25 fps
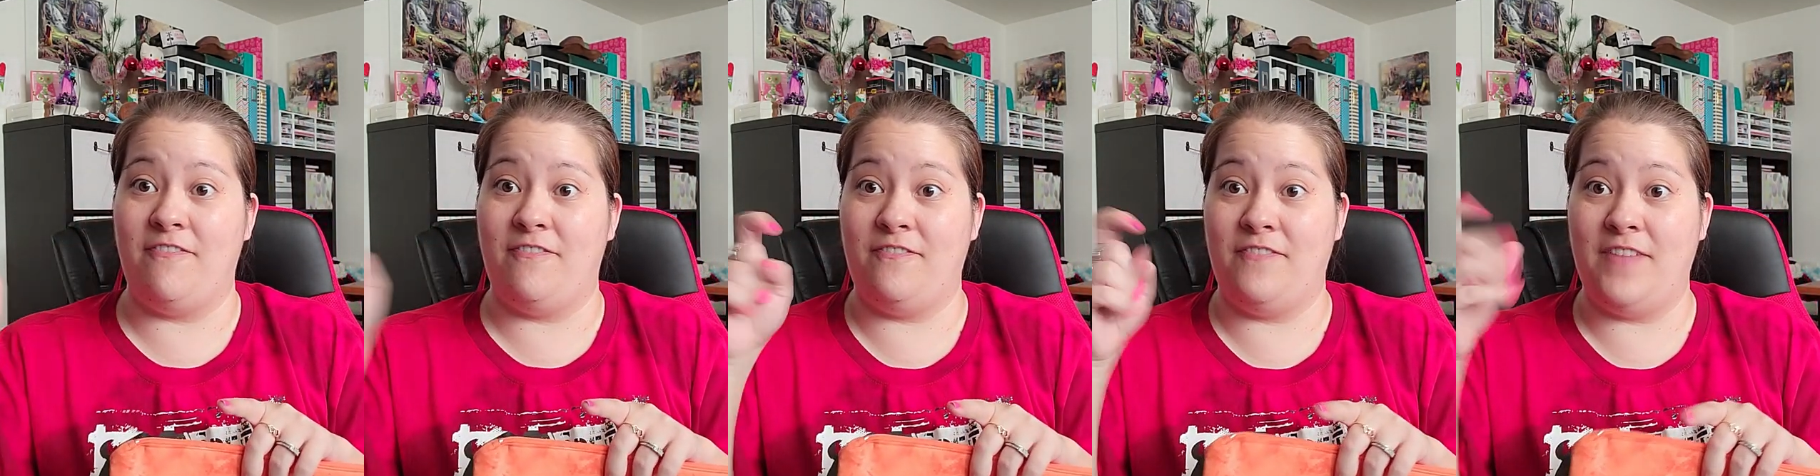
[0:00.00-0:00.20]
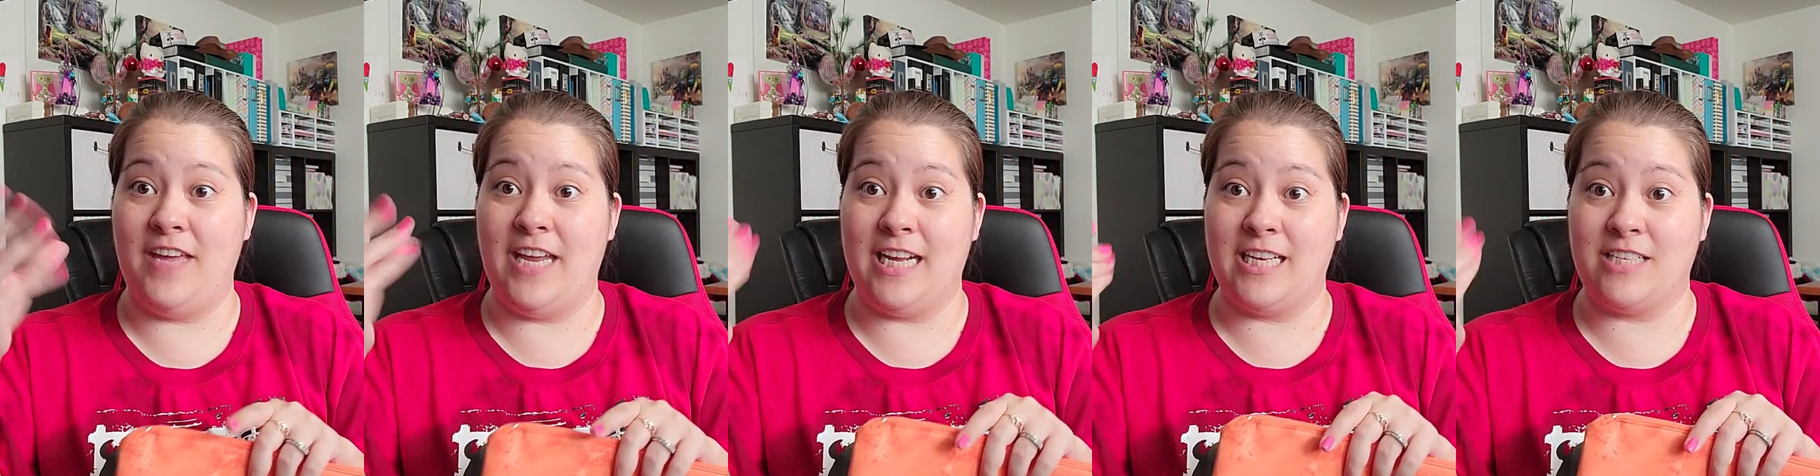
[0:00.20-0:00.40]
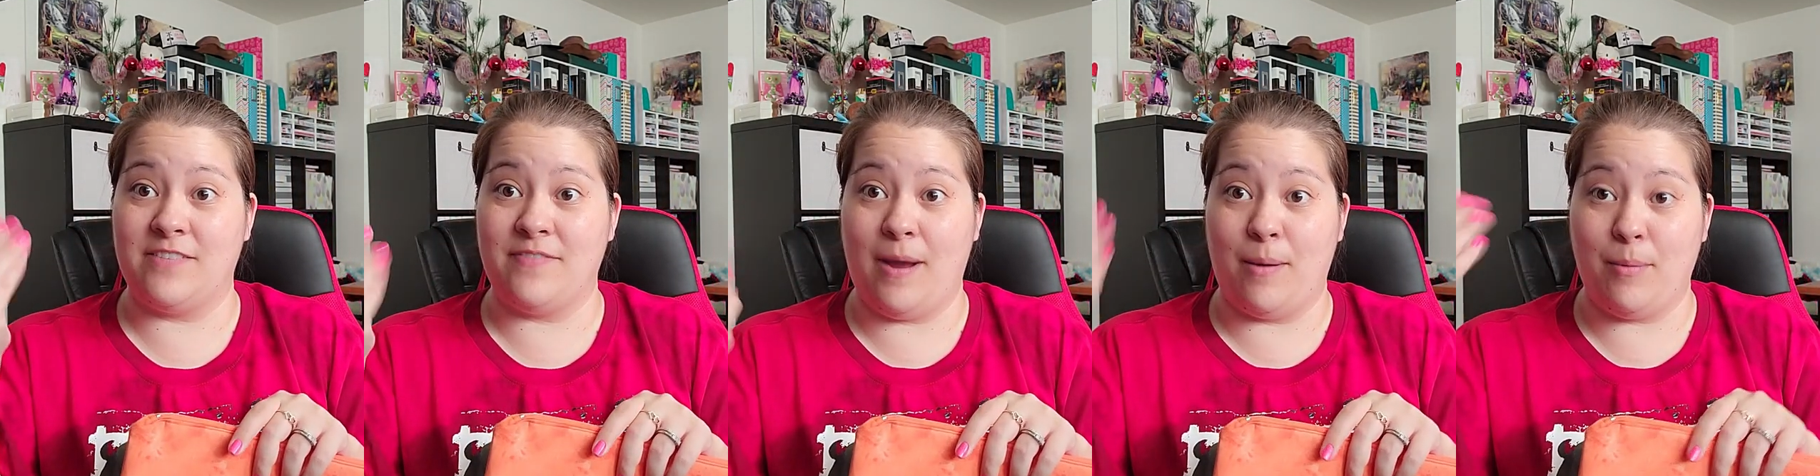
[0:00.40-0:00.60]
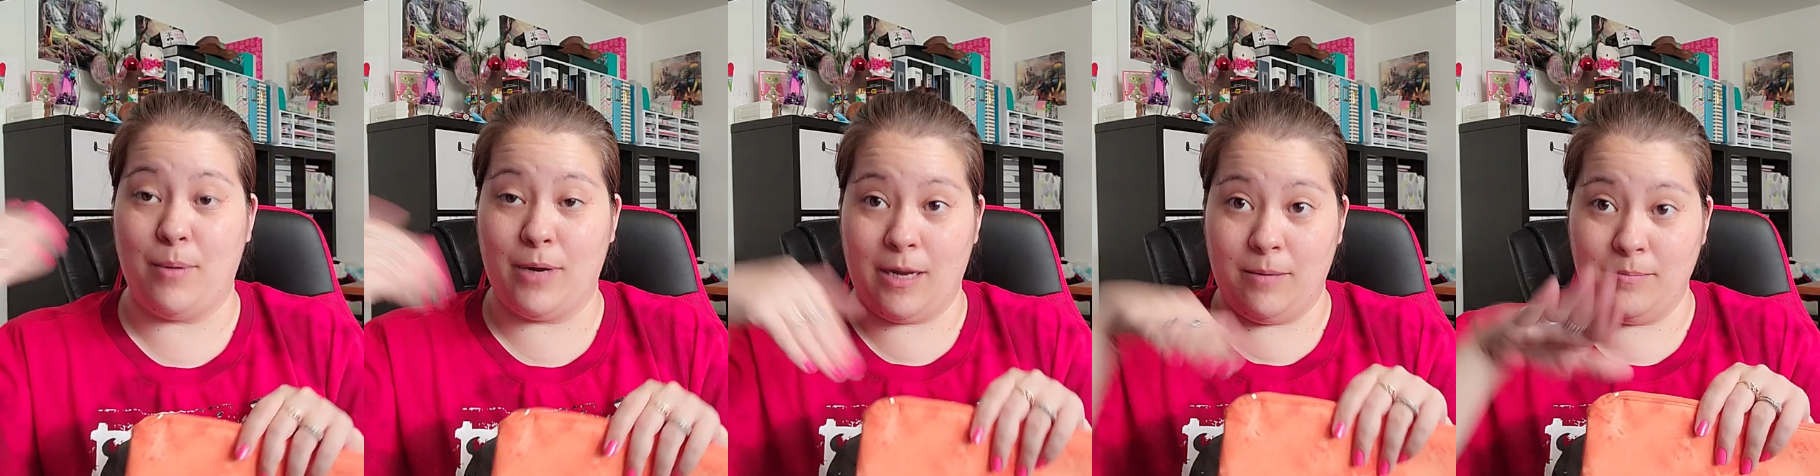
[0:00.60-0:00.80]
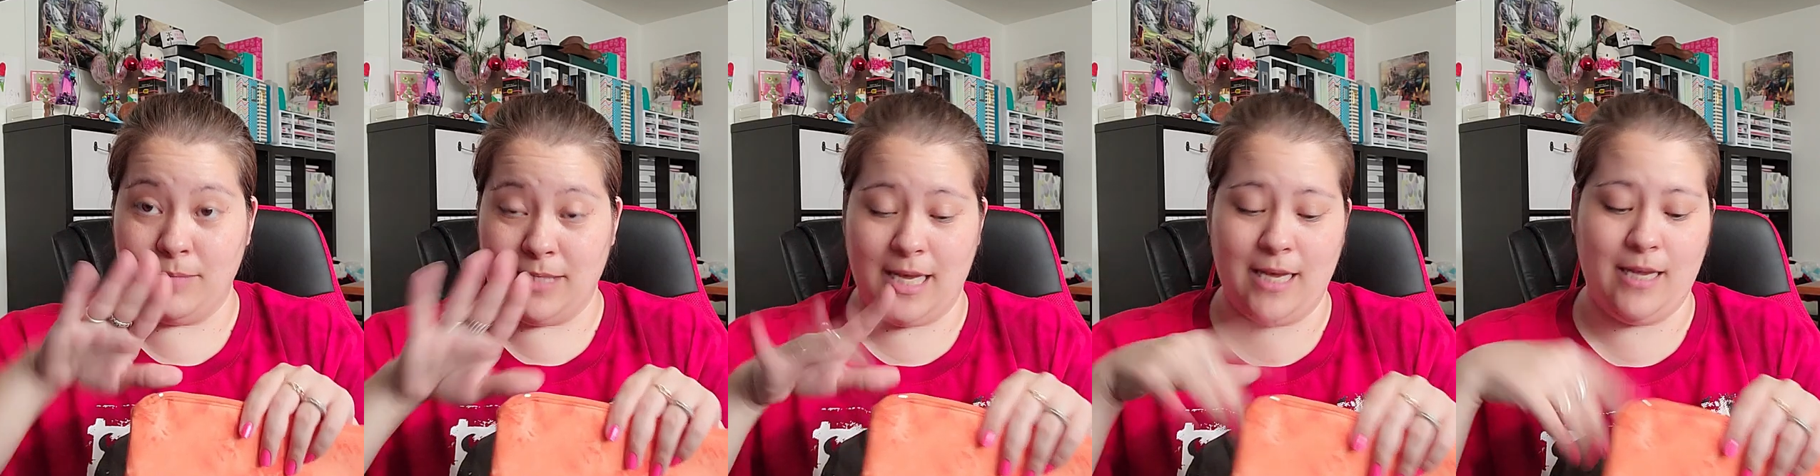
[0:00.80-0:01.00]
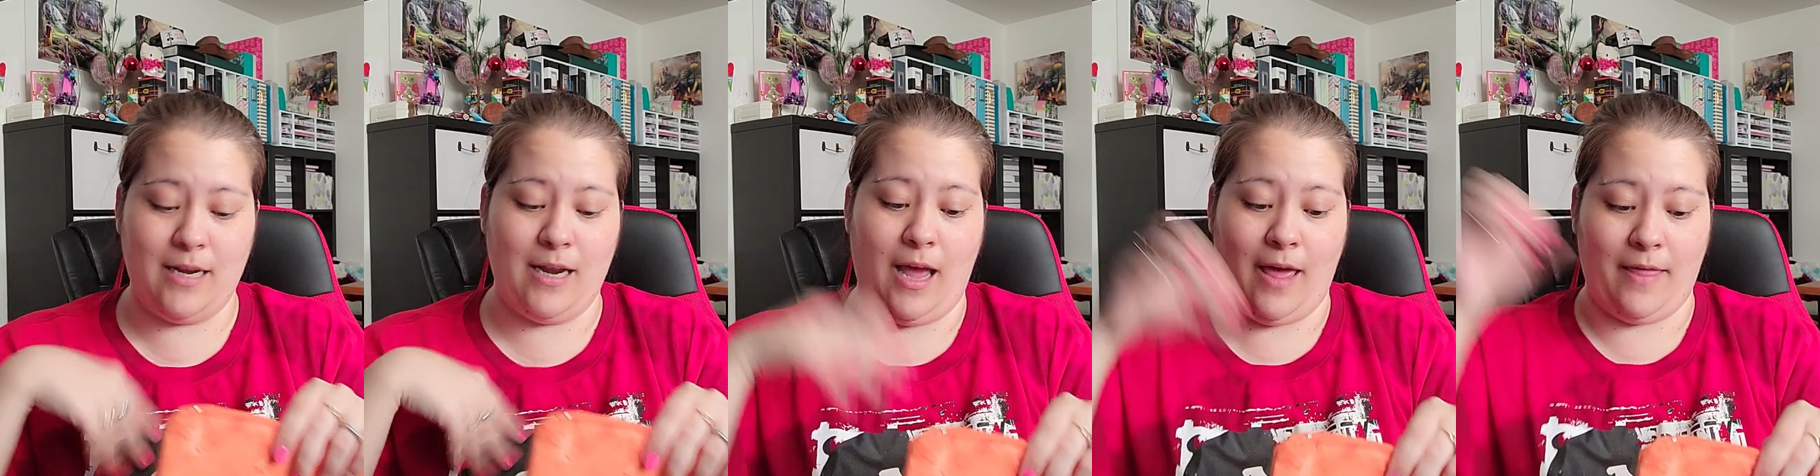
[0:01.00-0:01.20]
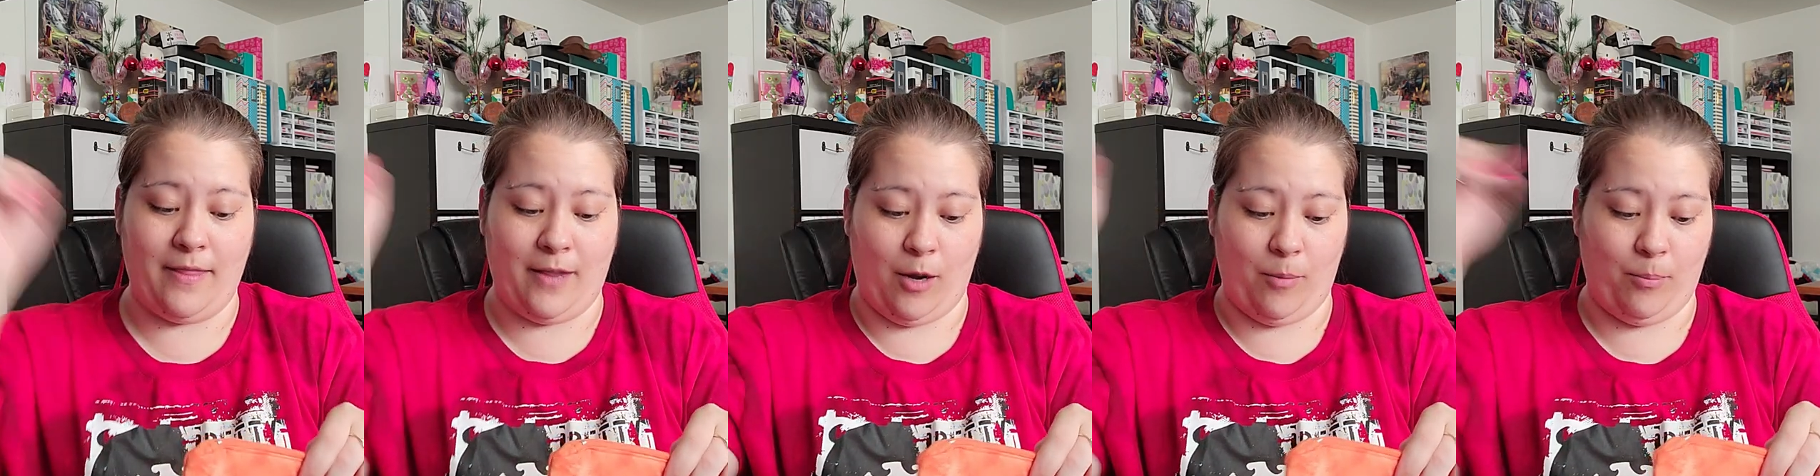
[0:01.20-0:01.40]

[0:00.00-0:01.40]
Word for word: Phoenix fabric comes in and then